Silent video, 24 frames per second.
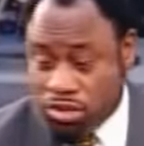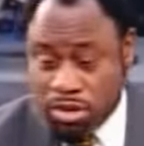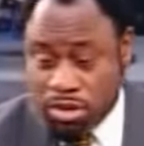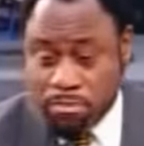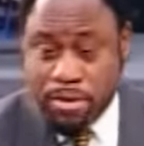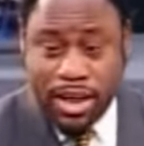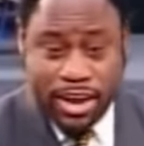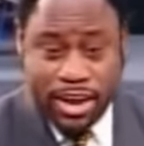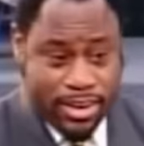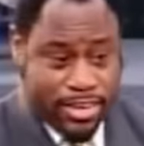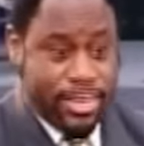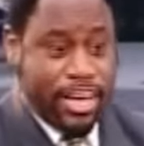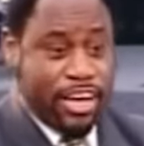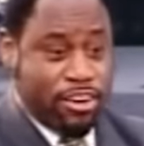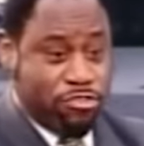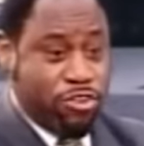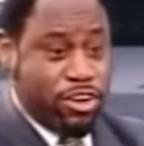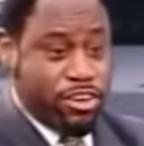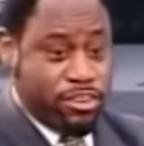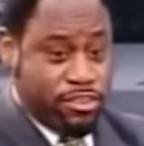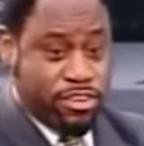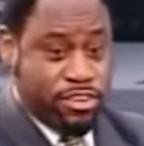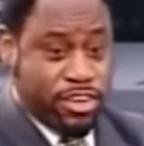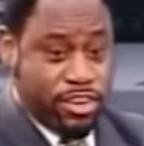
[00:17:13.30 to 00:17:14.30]
So the man, the
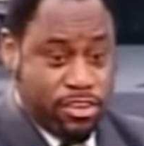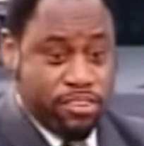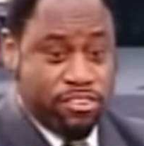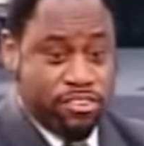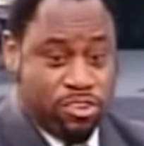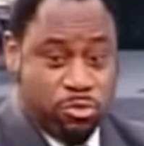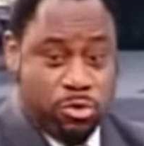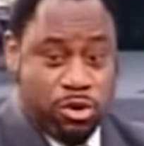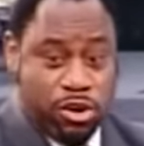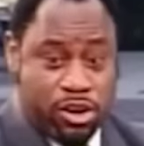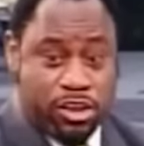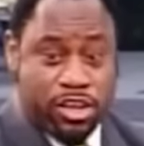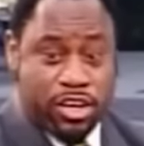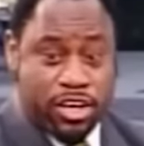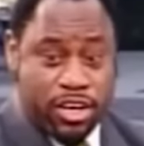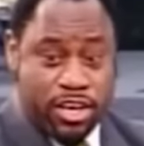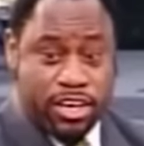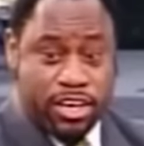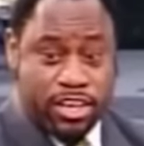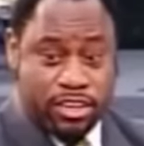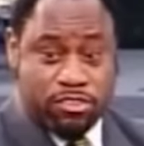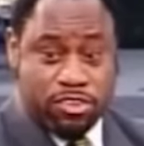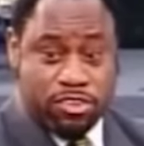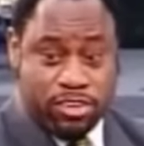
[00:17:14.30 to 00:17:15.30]
cash register at Disney World
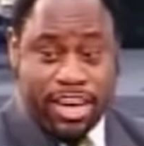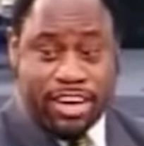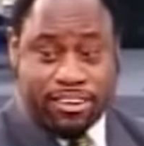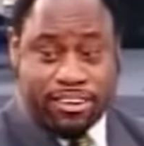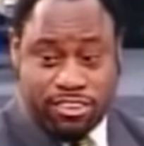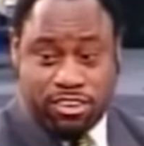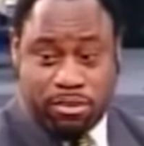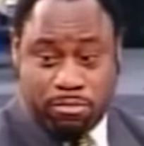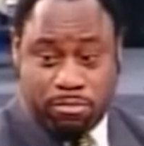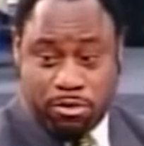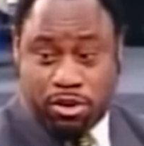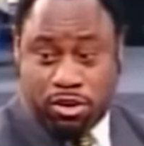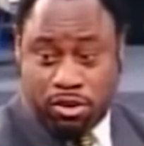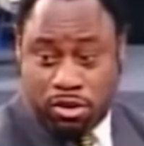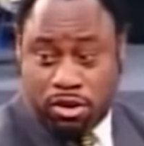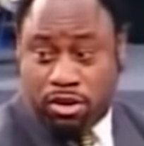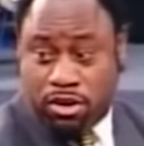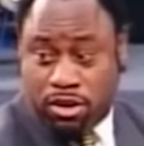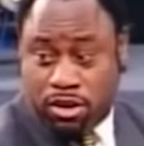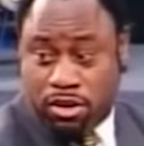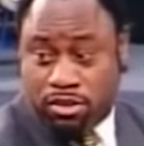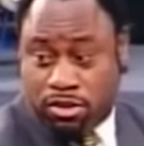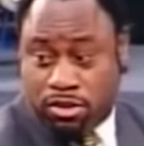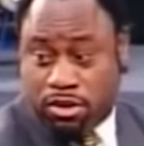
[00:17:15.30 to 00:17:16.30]
is cashing up
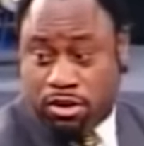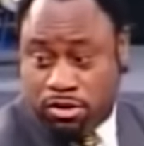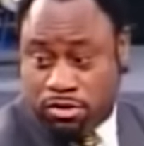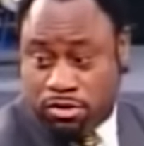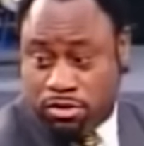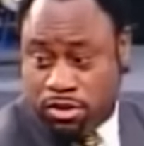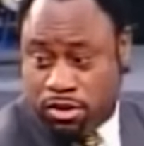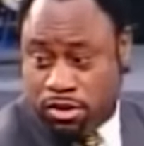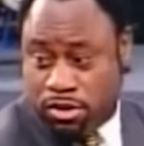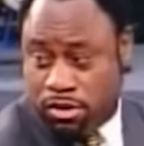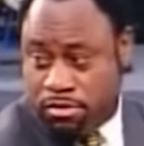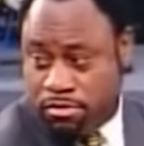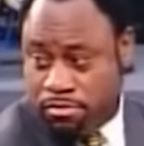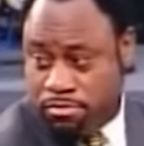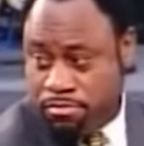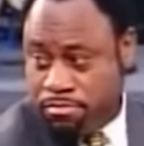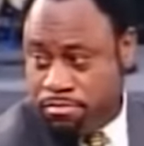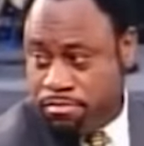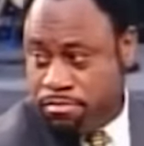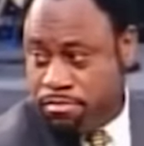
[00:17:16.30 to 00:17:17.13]
your, your, your,